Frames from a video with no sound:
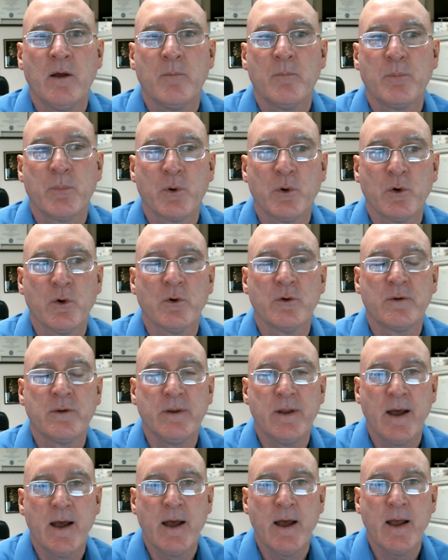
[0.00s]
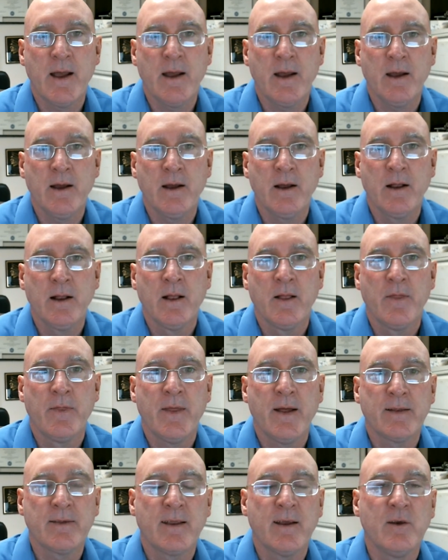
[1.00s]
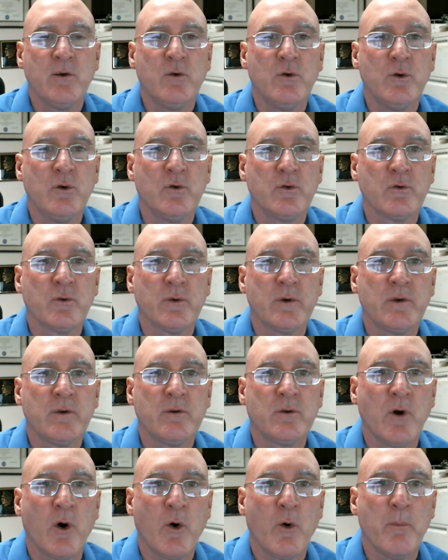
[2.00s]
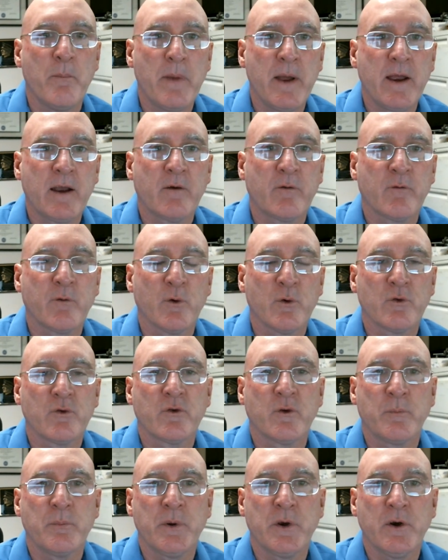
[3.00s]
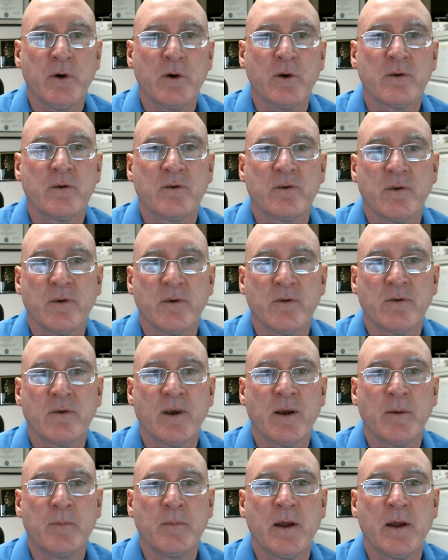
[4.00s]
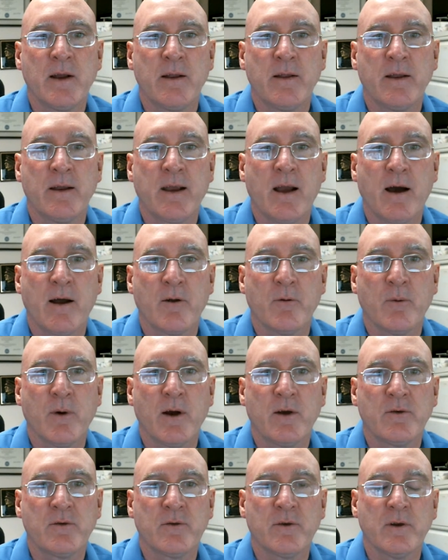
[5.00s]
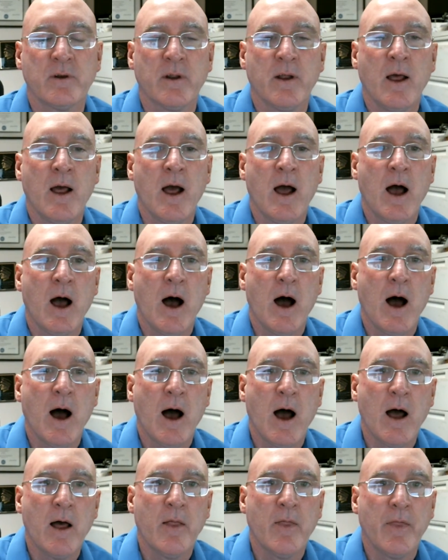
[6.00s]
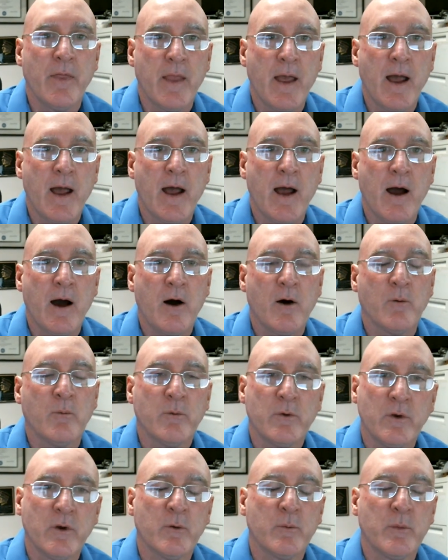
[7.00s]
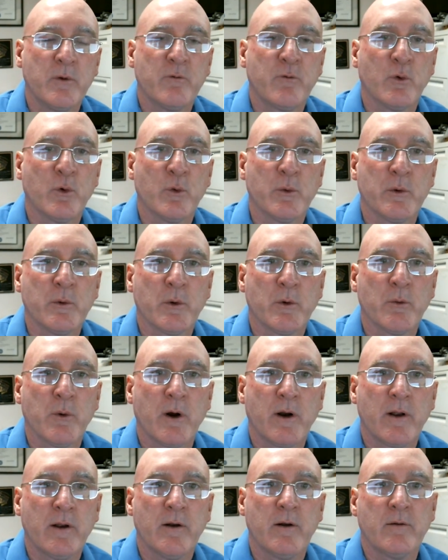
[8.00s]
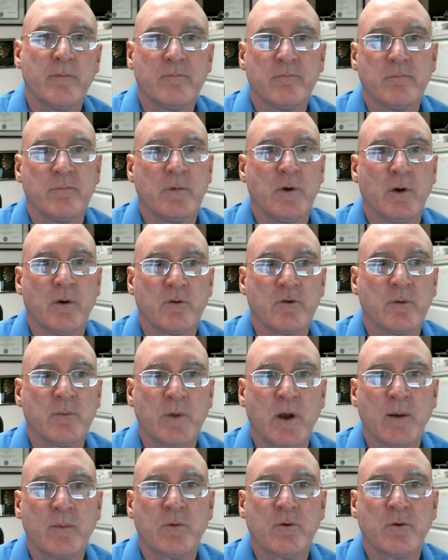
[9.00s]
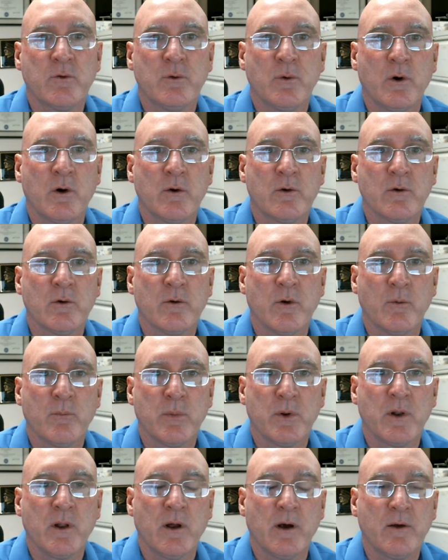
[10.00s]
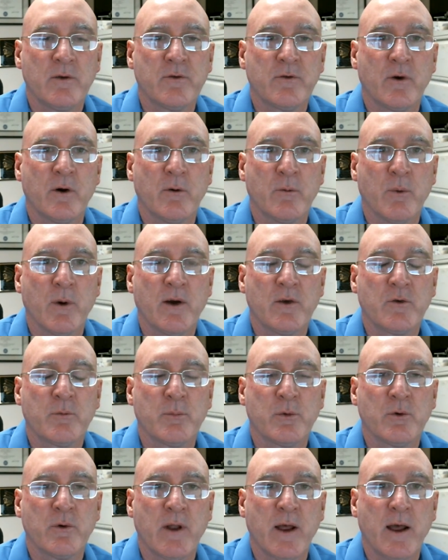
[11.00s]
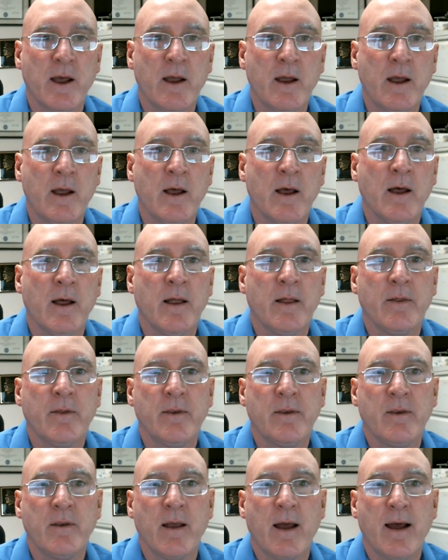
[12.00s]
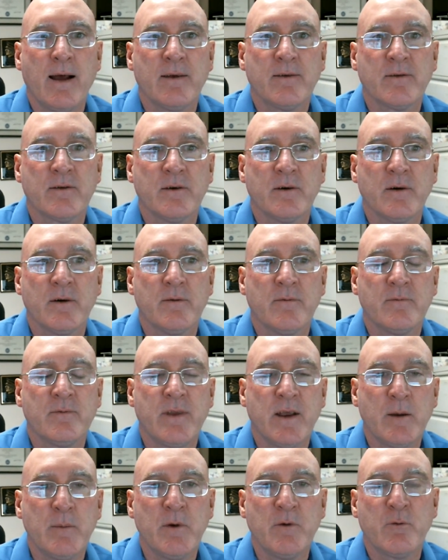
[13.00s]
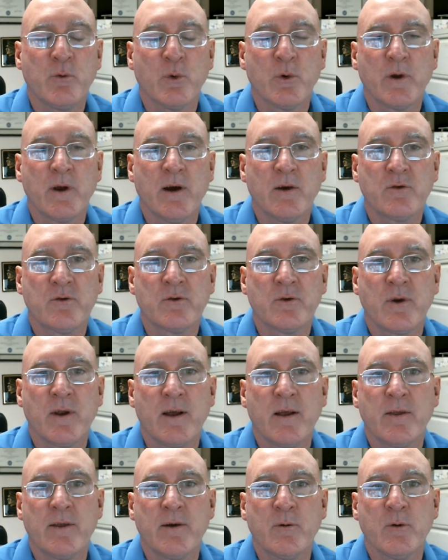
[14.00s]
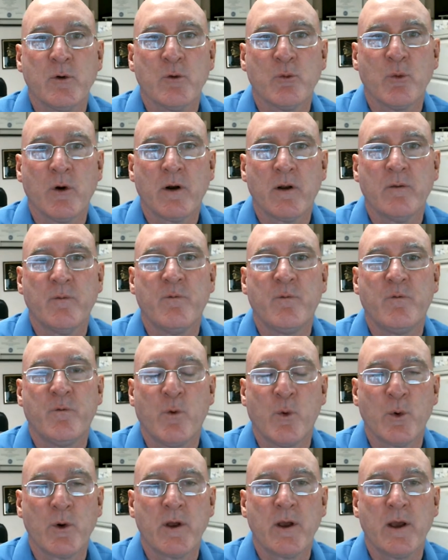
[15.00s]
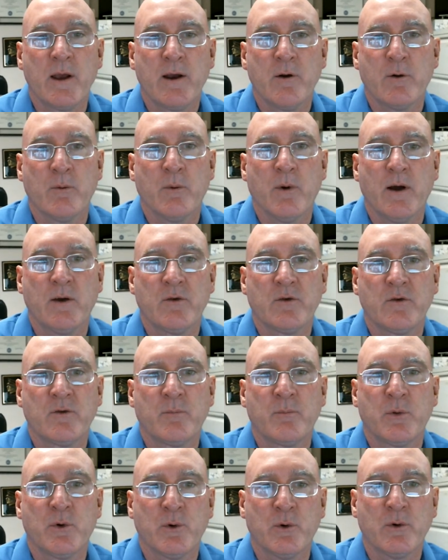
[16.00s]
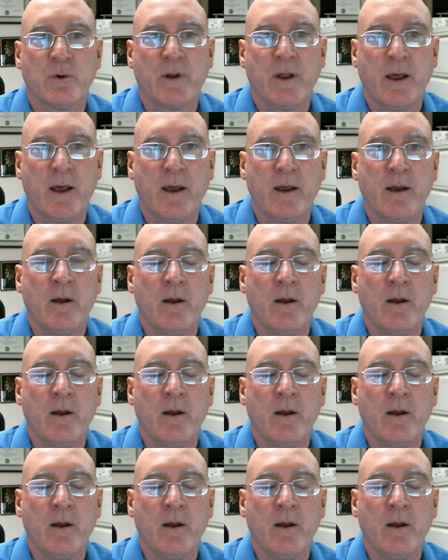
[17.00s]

per day that they usually don't make first appearance the same they got arrested. Now, you know, before we were running, you know, sometimes 200 plus arrests per day. As of day before yesterday, they were running 48 arrests per day.